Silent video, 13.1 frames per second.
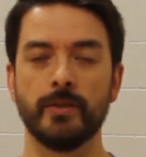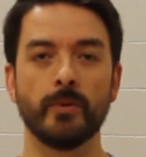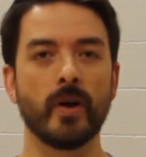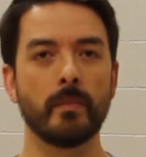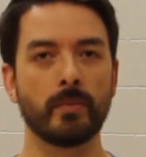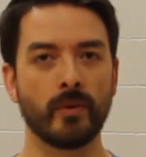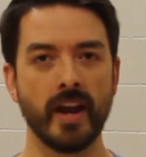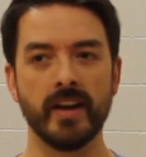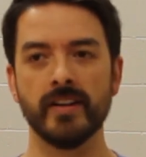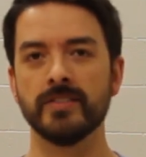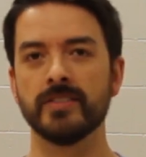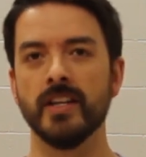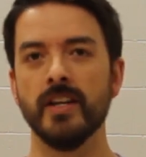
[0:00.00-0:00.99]
through our
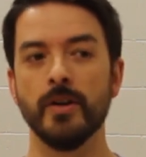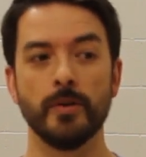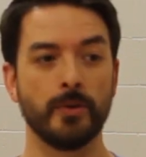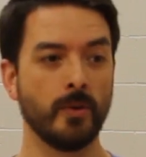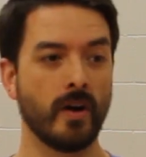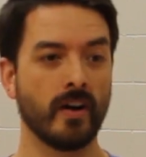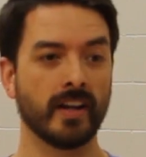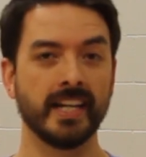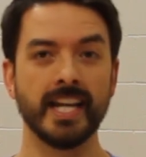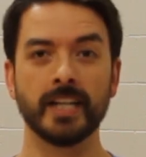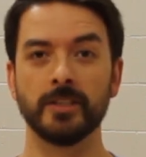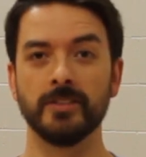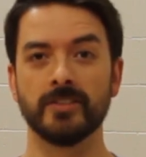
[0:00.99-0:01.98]
prayers, through our
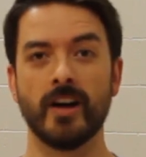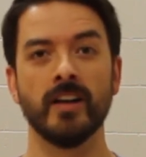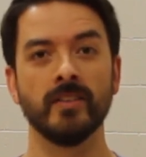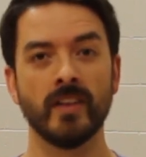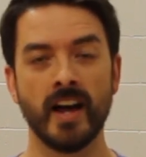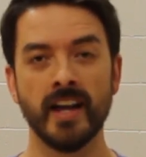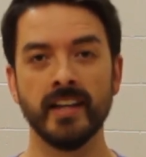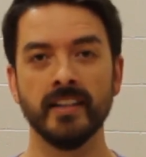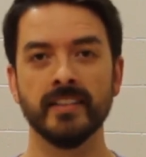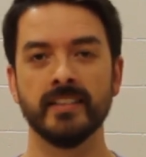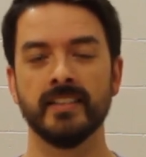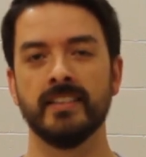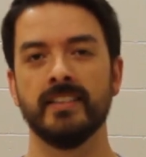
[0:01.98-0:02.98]
connections online,
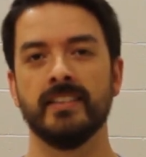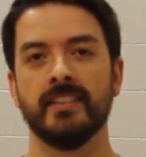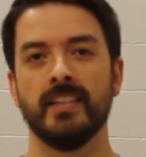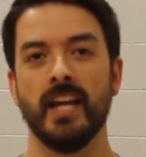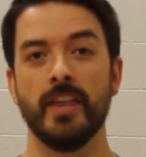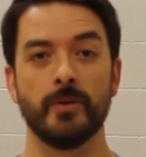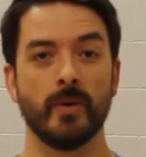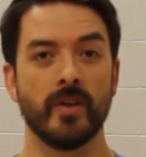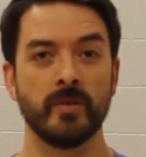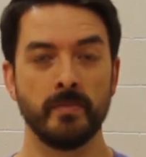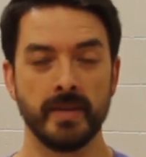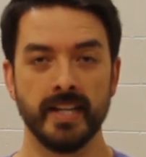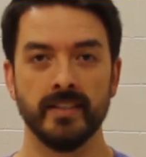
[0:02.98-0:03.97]
and through other
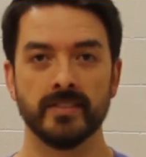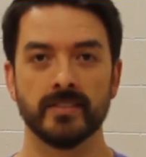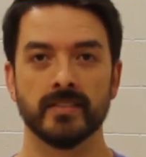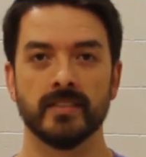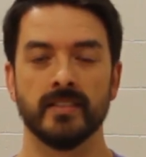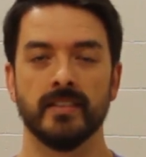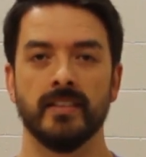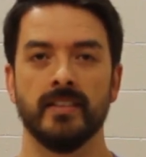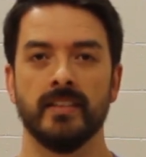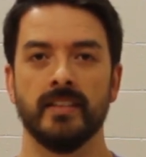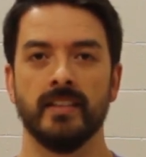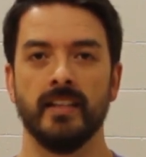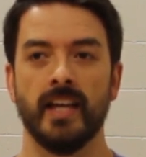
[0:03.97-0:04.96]
means.
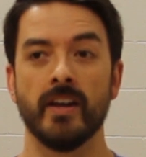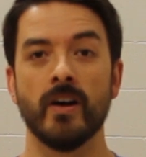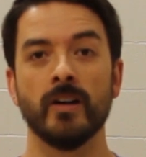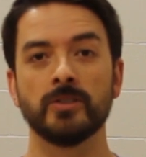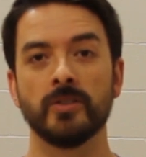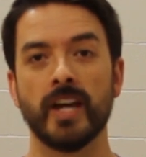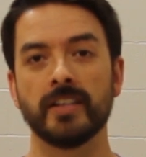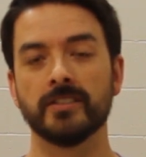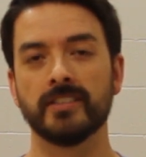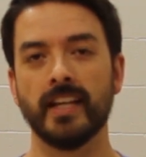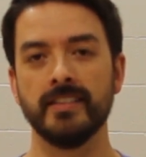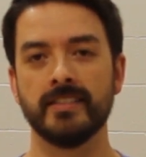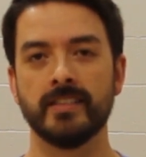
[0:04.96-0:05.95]
And also
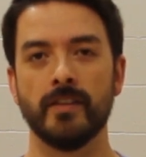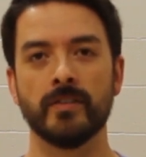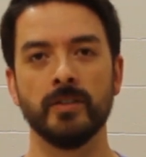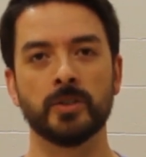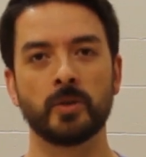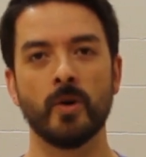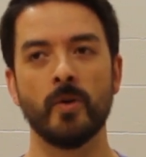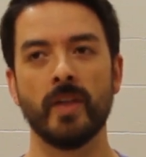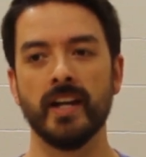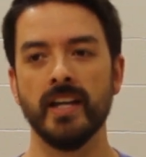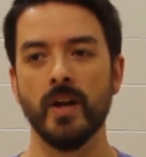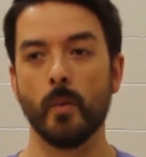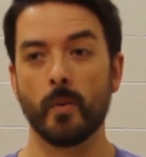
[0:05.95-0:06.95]
exercising self-control,
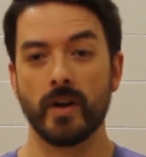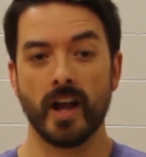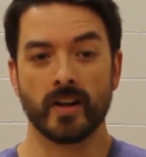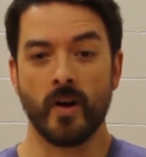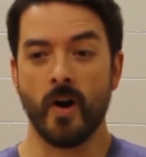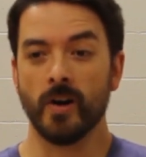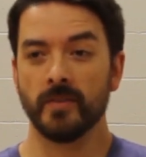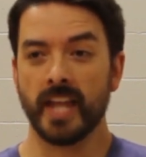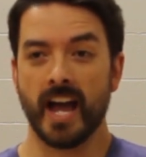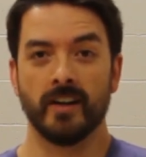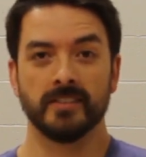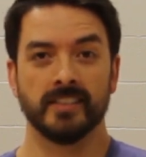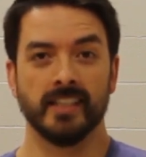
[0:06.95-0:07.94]
that we're not called
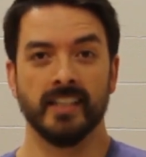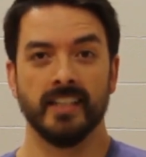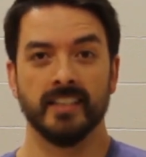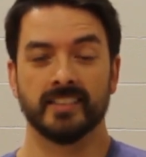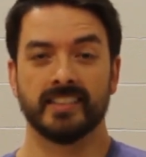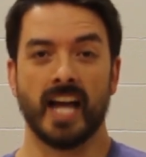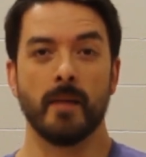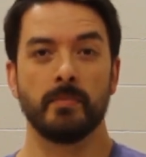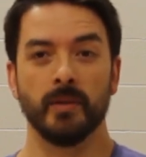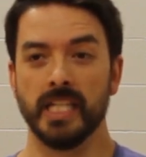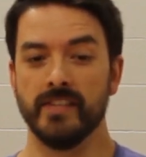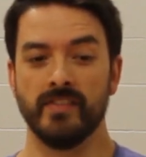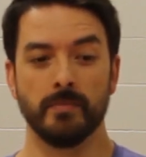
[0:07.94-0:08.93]
now to stop
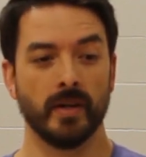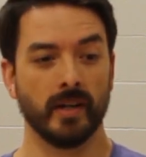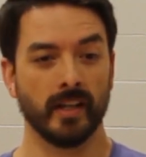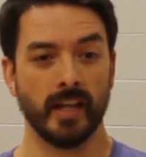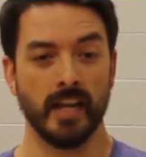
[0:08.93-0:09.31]
believing, but